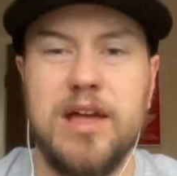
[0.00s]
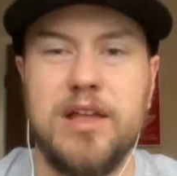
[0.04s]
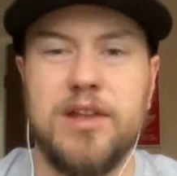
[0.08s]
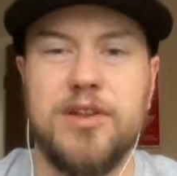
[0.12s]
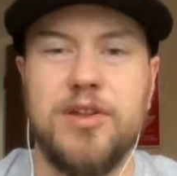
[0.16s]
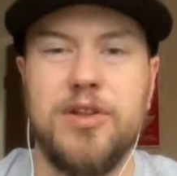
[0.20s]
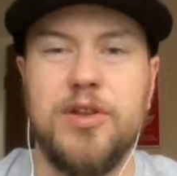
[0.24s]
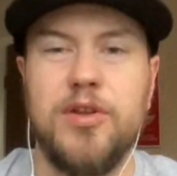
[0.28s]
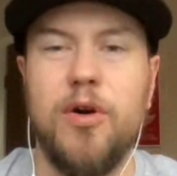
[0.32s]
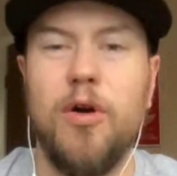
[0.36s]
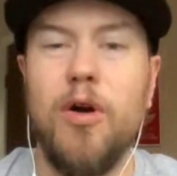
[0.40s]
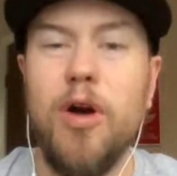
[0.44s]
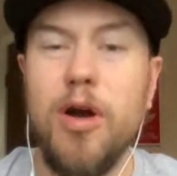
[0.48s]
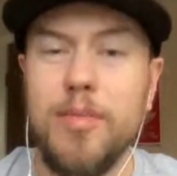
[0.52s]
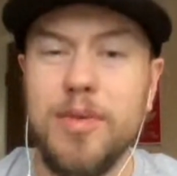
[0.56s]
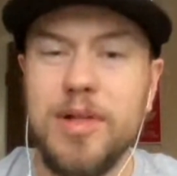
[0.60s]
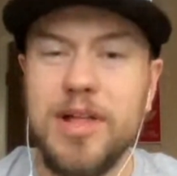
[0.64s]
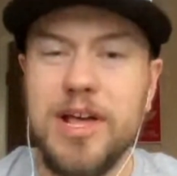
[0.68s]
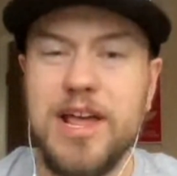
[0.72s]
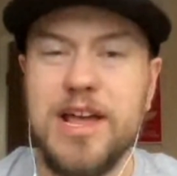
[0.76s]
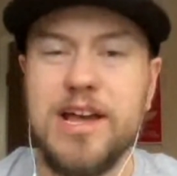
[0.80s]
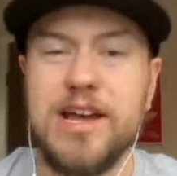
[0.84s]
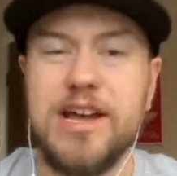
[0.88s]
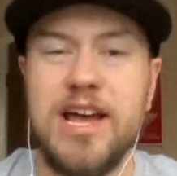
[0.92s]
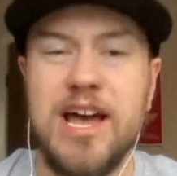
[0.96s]

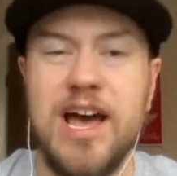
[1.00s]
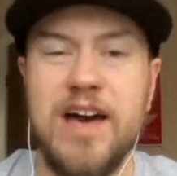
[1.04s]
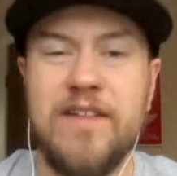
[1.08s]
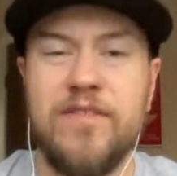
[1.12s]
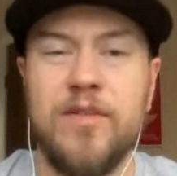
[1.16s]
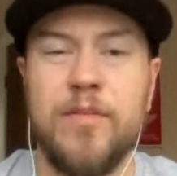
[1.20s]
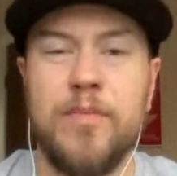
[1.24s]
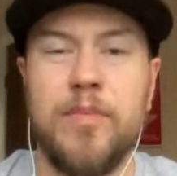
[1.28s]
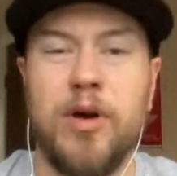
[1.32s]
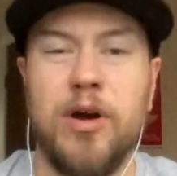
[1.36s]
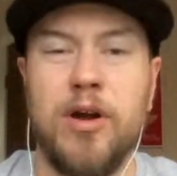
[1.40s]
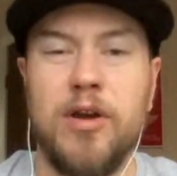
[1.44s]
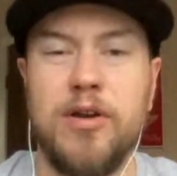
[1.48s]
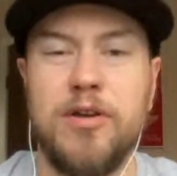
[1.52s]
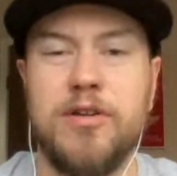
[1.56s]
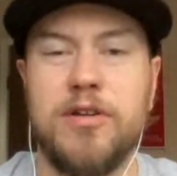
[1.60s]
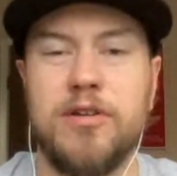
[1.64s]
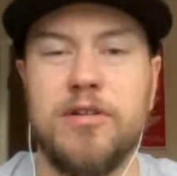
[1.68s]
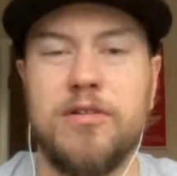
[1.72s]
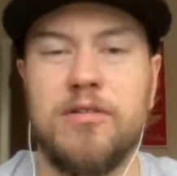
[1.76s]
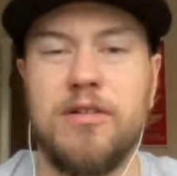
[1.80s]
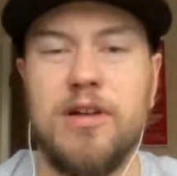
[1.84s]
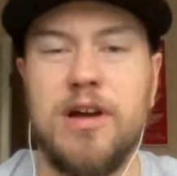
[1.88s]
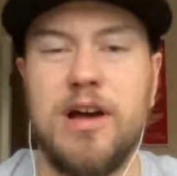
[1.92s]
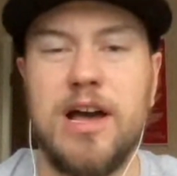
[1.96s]
Normally, I have a partner
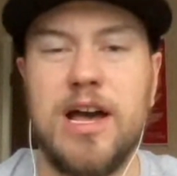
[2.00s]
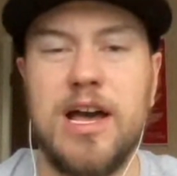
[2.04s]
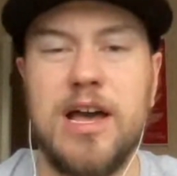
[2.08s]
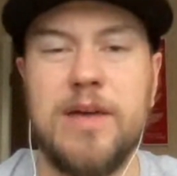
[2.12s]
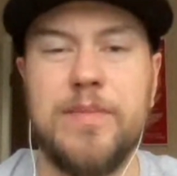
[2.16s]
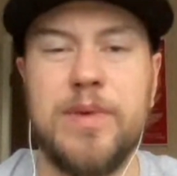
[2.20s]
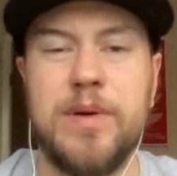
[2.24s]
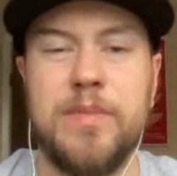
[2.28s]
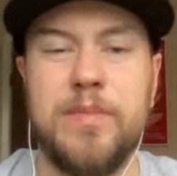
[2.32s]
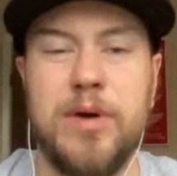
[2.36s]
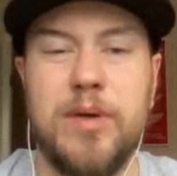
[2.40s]
in crime,